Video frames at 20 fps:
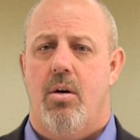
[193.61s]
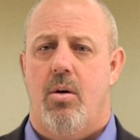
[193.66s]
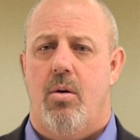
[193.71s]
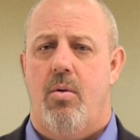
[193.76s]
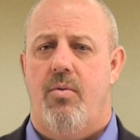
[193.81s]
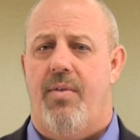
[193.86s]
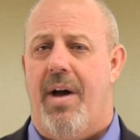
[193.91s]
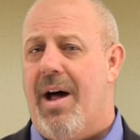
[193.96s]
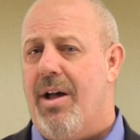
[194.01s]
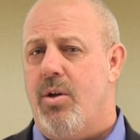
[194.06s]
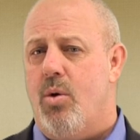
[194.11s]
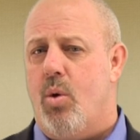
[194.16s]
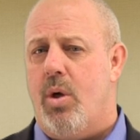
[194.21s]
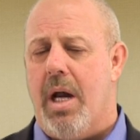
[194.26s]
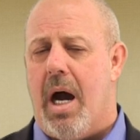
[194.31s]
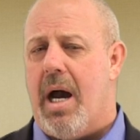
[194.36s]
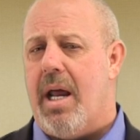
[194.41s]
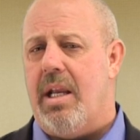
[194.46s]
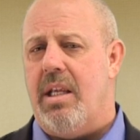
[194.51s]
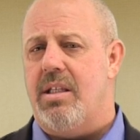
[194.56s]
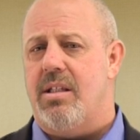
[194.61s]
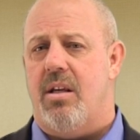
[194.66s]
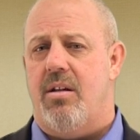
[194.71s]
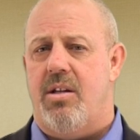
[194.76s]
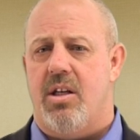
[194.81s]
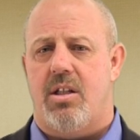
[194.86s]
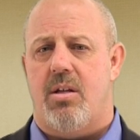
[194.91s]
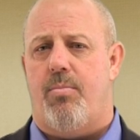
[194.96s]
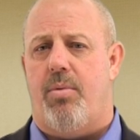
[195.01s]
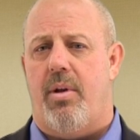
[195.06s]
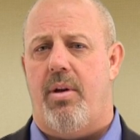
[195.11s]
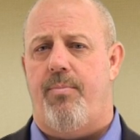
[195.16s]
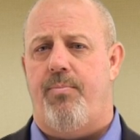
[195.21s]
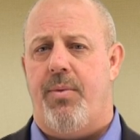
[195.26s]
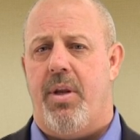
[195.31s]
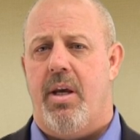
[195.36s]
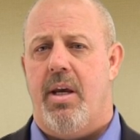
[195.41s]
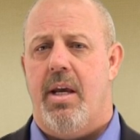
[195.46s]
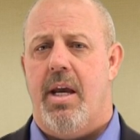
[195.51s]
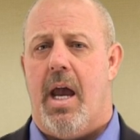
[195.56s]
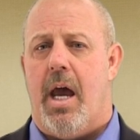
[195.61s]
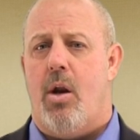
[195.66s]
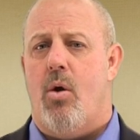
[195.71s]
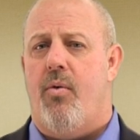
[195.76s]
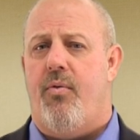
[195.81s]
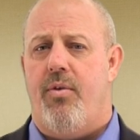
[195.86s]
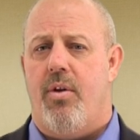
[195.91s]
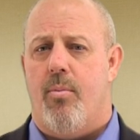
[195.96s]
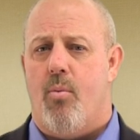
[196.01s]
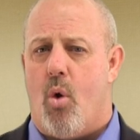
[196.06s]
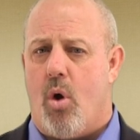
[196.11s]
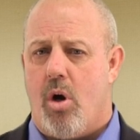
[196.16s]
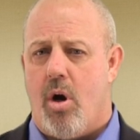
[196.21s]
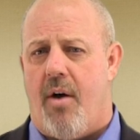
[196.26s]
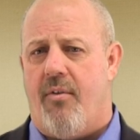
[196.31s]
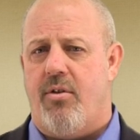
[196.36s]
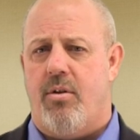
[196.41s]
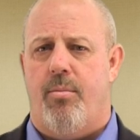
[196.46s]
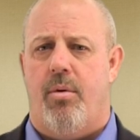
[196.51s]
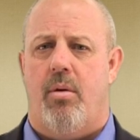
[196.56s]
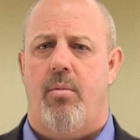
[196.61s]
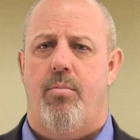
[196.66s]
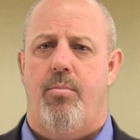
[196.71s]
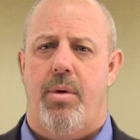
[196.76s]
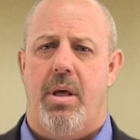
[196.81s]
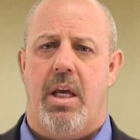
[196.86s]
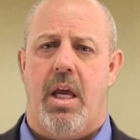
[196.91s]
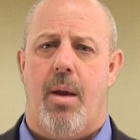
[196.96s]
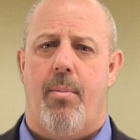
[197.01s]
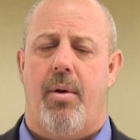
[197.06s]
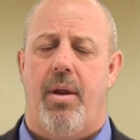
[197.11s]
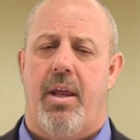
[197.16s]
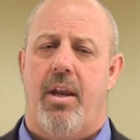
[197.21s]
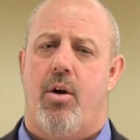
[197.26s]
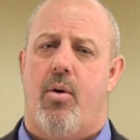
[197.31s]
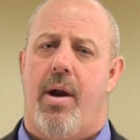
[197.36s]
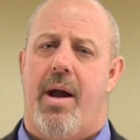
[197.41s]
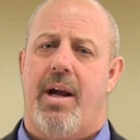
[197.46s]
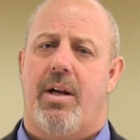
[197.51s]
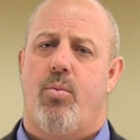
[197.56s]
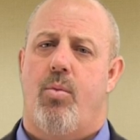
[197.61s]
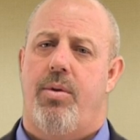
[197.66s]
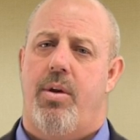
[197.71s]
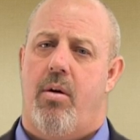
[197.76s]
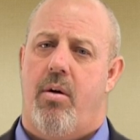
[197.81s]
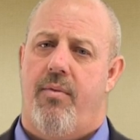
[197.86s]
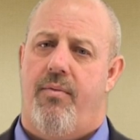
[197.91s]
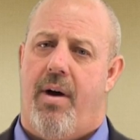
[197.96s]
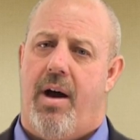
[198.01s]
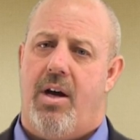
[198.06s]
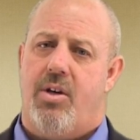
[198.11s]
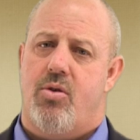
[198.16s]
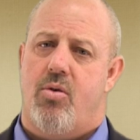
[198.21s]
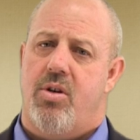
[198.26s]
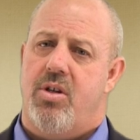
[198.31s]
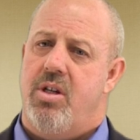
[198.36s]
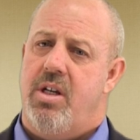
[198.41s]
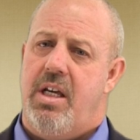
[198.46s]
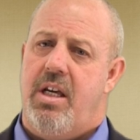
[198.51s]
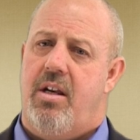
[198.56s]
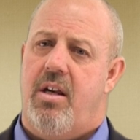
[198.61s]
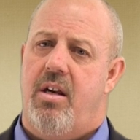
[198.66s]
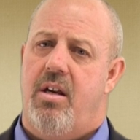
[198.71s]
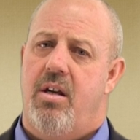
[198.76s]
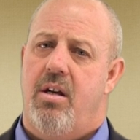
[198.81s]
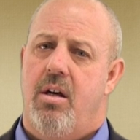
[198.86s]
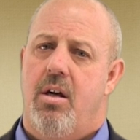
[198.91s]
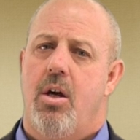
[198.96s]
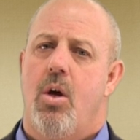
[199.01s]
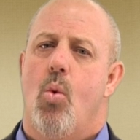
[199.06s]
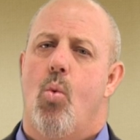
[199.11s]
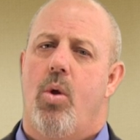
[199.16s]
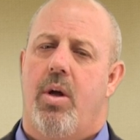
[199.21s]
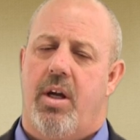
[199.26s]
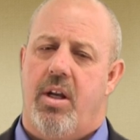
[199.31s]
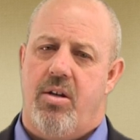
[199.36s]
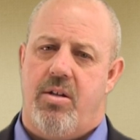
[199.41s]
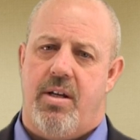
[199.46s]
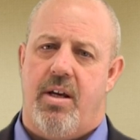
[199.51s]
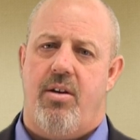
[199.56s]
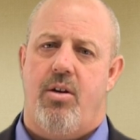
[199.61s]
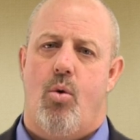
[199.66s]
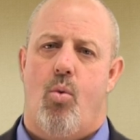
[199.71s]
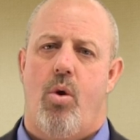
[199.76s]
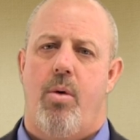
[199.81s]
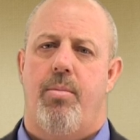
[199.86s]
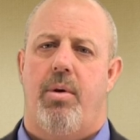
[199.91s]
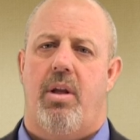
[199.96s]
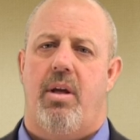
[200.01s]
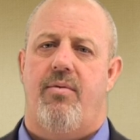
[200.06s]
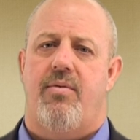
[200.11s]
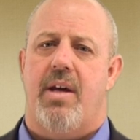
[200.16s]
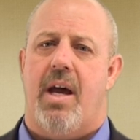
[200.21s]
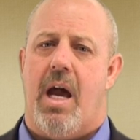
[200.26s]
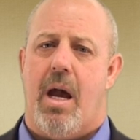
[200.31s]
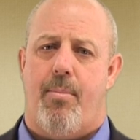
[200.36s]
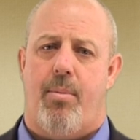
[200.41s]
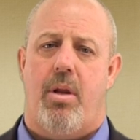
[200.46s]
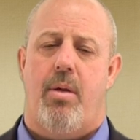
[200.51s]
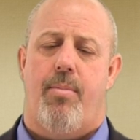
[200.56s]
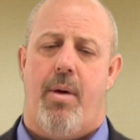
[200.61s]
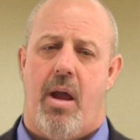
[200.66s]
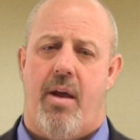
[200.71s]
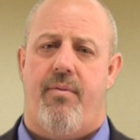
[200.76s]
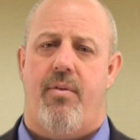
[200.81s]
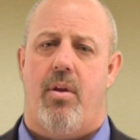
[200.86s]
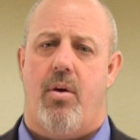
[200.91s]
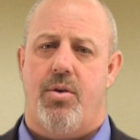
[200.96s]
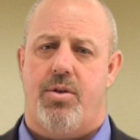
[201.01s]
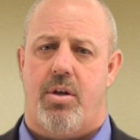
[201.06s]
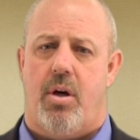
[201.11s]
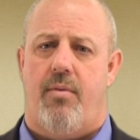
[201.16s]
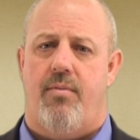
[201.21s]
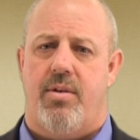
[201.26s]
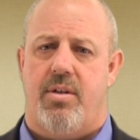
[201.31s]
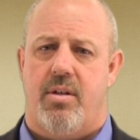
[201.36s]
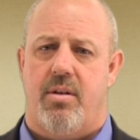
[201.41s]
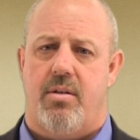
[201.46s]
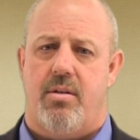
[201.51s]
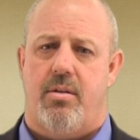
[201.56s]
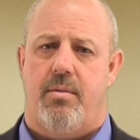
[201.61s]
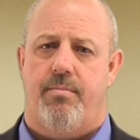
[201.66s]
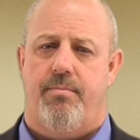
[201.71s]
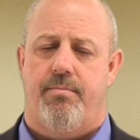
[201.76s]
who value guidance and discipline, and who feel more comfortable being able to interact with their advisor as needed, will continue, we believe, to happily pay for those services.